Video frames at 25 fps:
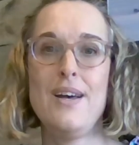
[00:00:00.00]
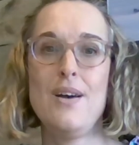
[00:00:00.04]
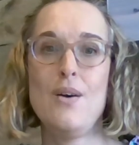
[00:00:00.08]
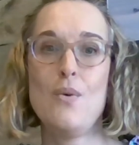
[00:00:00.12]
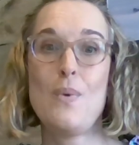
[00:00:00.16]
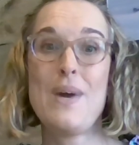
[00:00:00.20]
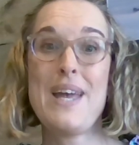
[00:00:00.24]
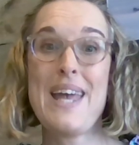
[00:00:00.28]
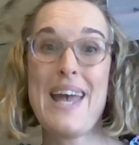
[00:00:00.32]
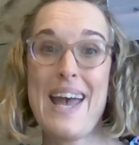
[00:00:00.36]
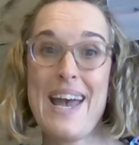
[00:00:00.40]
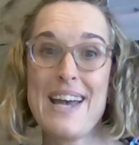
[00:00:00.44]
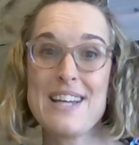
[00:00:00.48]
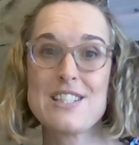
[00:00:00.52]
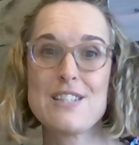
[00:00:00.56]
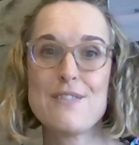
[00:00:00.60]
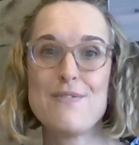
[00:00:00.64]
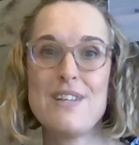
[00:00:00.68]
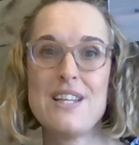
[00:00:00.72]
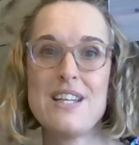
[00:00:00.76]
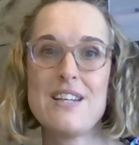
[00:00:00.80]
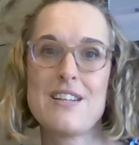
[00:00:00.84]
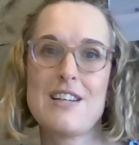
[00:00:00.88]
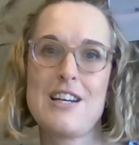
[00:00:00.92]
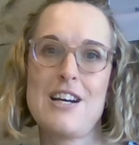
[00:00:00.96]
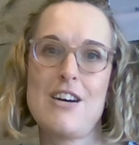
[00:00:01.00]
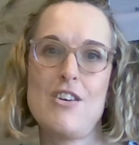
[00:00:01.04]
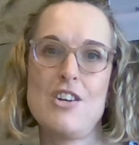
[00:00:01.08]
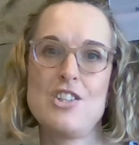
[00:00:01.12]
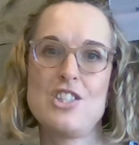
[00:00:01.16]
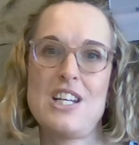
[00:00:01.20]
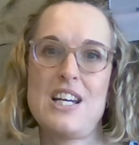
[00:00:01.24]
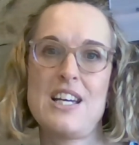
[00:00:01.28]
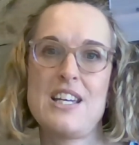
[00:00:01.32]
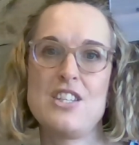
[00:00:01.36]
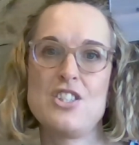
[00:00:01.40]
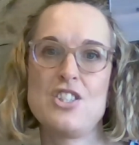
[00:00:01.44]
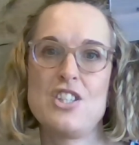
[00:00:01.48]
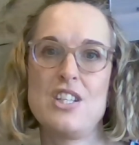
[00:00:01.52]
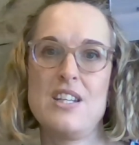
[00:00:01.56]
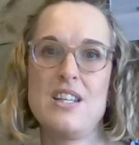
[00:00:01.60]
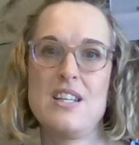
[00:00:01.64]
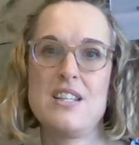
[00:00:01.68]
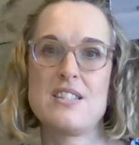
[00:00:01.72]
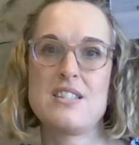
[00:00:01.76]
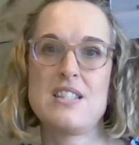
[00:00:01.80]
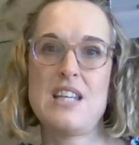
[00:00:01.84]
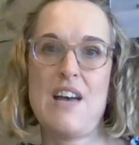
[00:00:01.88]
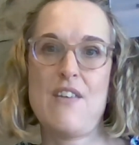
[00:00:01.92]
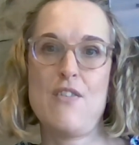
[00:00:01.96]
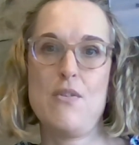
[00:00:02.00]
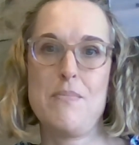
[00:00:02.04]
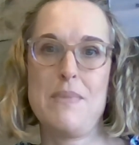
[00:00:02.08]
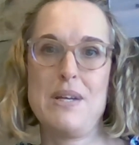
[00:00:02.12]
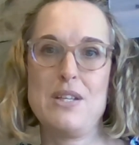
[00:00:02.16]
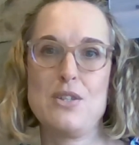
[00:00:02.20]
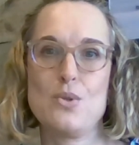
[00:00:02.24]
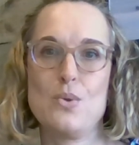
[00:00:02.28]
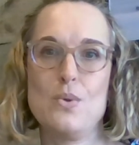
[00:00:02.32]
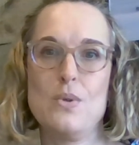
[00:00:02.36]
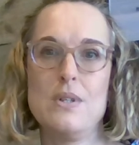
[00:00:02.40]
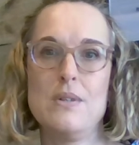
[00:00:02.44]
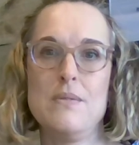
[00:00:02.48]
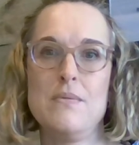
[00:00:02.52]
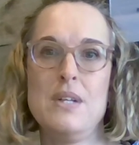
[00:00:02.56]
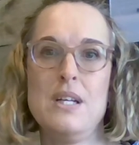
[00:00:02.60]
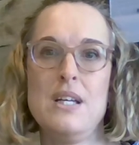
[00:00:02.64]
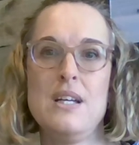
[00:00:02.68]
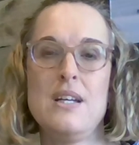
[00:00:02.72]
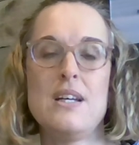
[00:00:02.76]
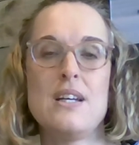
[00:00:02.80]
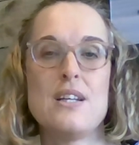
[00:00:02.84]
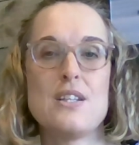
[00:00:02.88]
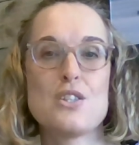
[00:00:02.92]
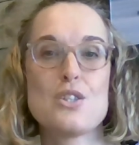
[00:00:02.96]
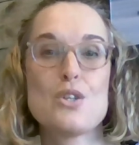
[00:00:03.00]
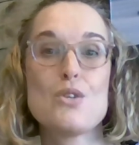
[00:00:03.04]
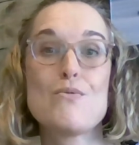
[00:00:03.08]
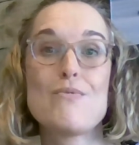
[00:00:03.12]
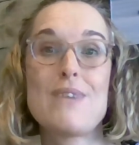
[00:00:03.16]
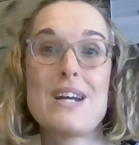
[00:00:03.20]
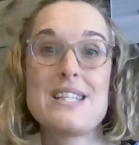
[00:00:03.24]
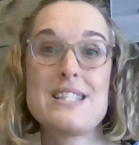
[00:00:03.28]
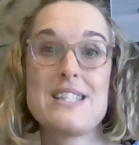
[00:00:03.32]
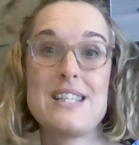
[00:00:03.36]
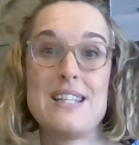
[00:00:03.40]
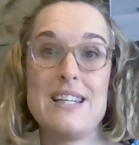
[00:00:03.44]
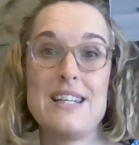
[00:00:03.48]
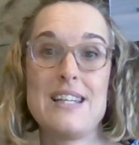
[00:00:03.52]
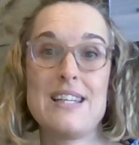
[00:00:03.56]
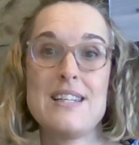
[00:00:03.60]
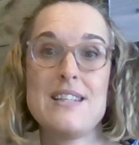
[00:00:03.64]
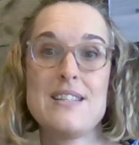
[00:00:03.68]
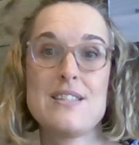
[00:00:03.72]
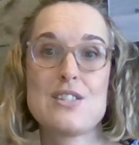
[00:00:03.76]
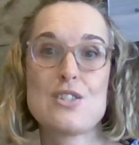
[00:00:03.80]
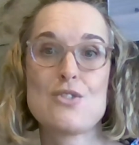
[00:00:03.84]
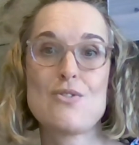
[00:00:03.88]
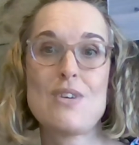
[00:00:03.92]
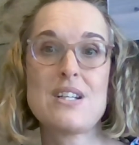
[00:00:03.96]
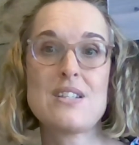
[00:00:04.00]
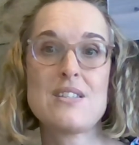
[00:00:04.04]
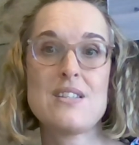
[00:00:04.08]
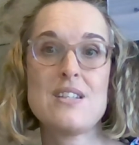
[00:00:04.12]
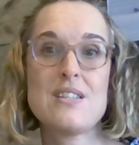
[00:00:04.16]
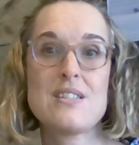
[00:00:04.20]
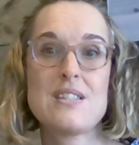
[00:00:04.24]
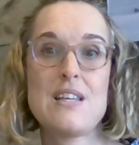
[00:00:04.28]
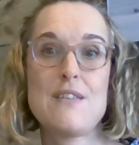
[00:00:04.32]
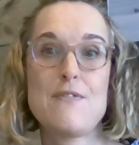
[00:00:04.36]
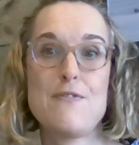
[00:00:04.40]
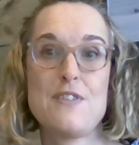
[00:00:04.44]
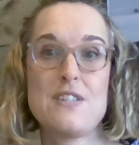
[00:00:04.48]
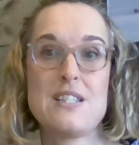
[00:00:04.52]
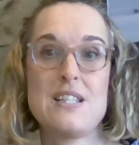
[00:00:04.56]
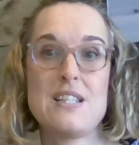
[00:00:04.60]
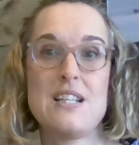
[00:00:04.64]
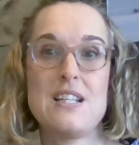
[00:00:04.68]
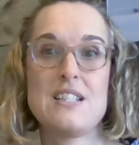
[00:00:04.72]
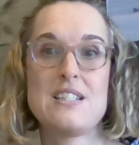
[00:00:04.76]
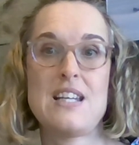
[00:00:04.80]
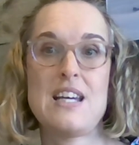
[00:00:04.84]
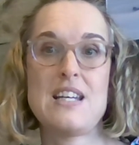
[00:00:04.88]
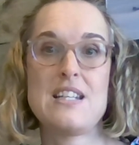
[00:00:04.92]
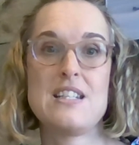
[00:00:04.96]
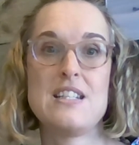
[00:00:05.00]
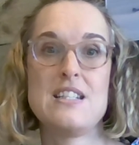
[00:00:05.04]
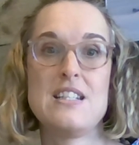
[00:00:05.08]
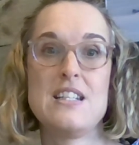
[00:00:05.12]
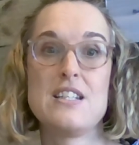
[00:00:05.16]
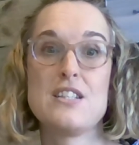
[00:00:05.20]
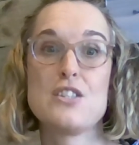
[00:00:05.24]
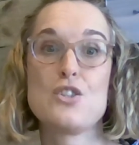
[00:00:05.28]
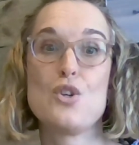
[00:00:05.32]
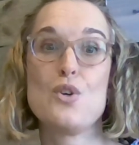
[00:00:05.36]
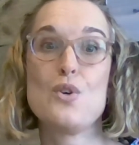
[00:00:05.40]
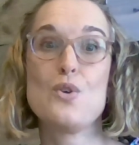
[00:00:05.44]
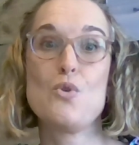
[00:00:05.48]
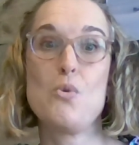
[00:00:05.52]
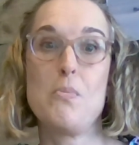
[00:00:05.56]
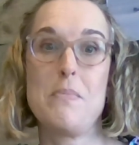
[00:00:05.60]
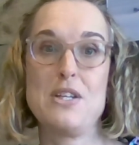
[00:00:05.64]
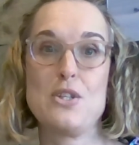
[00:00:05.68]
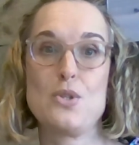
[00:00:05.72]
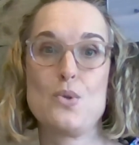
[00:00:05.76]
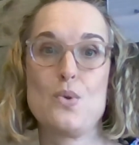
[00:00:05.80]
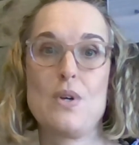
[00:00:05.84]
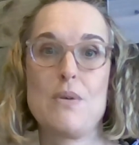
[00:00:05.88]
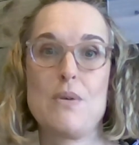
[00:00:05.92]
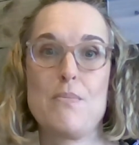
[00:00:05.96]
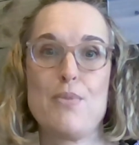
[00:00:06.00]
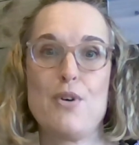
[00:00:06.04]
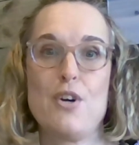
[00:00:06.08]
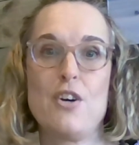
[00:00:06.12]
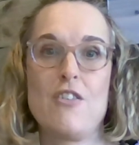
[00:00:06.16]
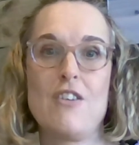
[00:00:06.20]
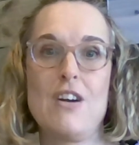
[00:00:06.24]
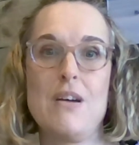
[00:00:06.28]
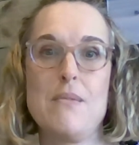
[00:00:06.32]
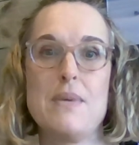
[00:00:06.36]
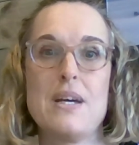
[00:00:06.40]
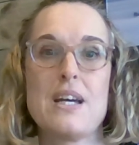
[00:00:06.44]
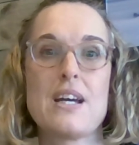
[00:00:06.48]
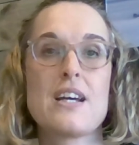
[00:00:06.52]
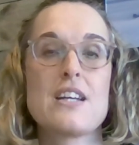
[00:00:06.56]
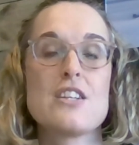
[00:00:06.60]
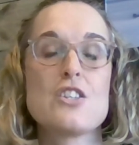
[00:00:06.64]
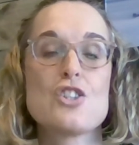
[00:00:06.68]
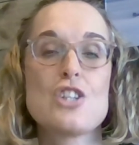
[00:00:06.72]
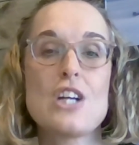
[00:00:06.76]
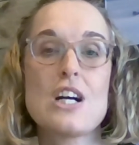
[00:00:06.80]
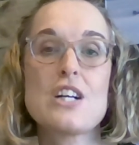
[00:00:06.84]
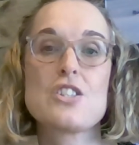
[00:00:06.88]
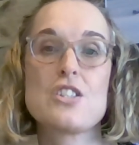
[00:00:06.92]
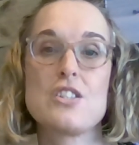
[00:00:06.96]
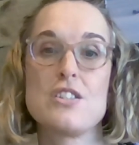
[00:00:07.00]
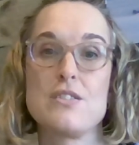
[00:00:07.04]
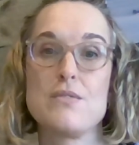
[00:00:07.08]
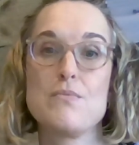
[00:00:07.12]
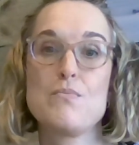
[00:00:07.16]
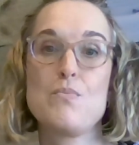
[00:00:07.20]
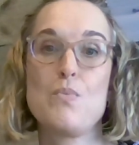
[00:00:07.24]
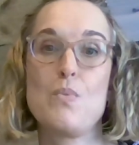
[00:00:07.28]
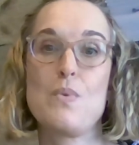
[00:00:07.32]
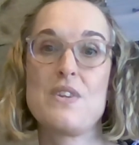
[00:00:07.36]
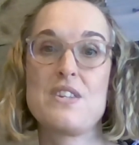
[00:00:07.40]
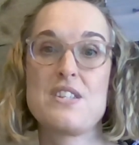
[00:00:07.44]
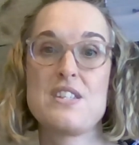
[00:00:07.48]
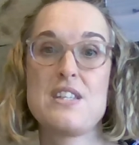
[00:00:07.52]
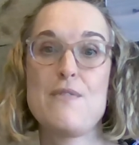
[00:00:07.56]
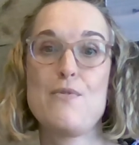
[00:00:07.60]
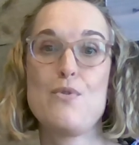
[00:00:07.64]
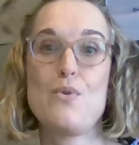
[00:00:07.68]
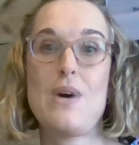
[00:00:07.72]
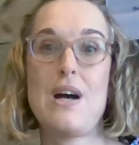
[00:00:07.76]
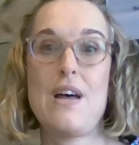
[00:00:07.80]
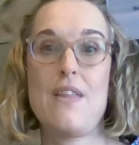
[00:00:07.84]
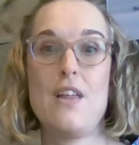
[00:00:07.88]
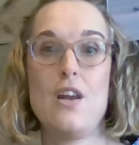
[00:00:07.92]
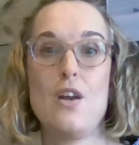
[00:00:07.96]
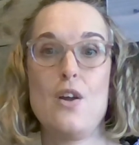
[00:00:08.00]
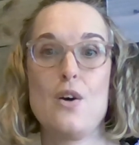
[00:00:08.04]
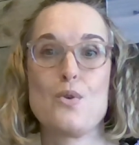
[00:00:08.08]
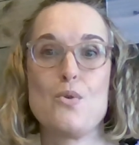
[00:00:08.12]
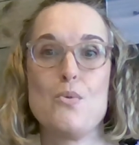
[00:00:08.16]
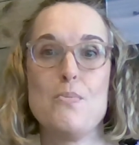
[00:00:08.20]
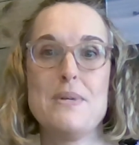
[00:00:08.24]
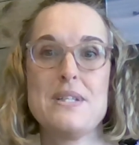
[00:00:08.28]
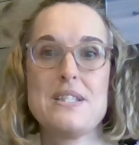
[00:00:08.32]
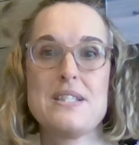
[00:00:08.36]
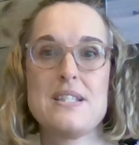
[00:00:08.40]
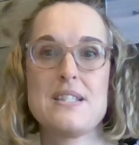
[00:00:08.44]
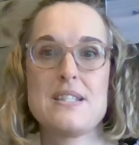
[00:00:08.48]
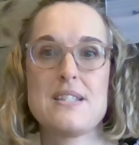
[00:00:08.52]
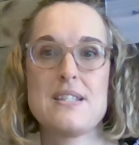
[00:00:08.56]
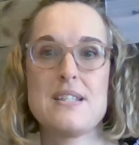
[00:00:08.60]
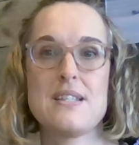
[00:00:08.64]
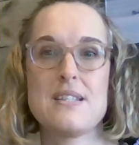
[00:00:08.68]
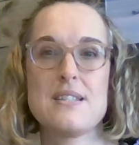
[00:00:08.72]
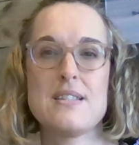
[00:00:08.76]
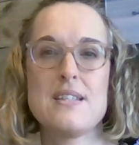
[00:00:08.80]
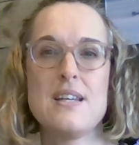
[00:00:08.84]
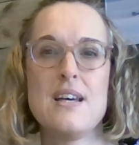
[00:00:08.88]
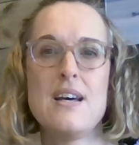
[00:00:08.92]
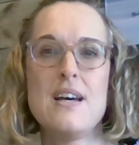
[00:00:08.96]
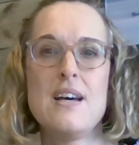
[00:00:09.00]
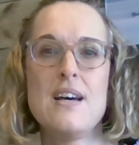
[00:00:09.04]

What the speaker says: We actively encourage our engineers to have a mentor. Until recently, Structex had facilitated an internal mentoring program in conjunction with several other local businesses.